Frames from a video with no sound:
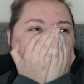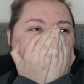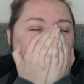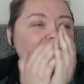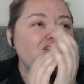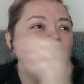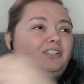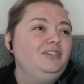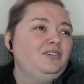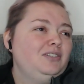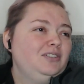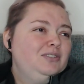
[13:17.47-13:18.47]
Is she
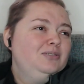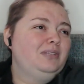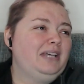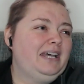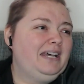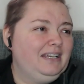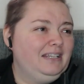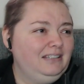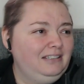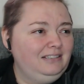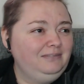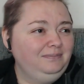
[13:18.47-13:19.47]
going to
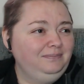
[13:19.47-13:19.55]
die?